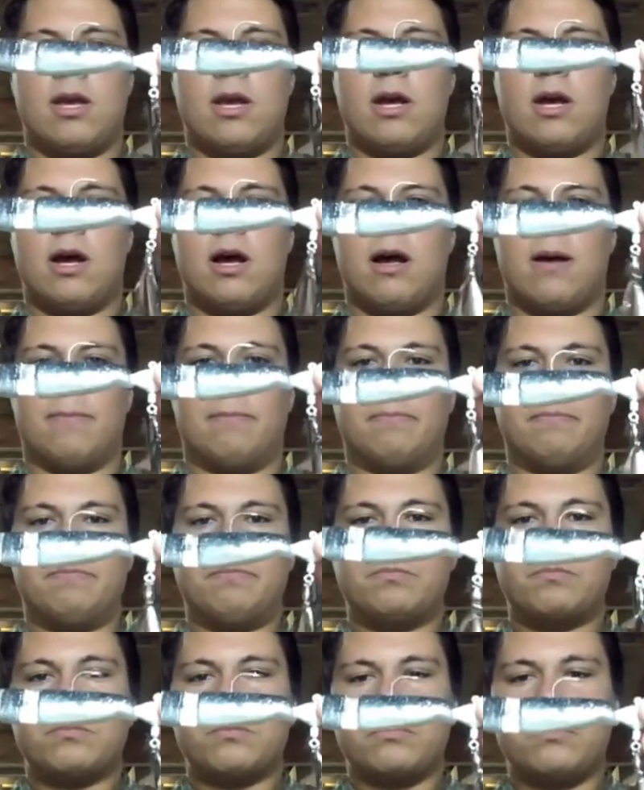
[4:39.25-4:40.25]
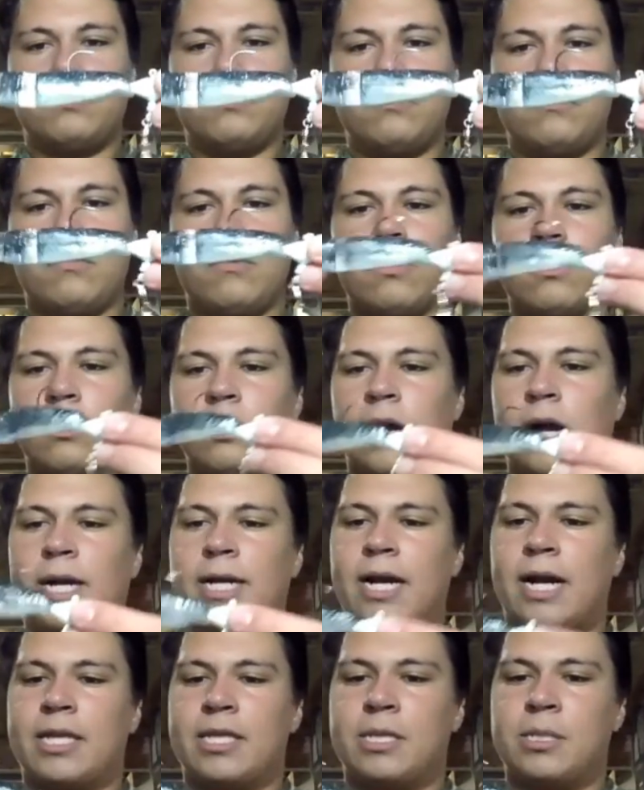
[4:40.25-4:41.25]
I
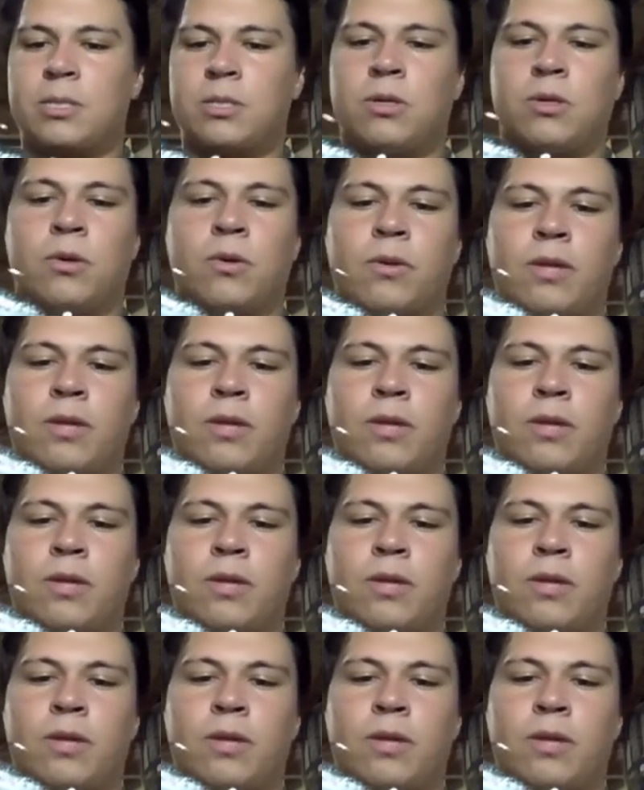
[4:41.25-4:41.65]
got these two,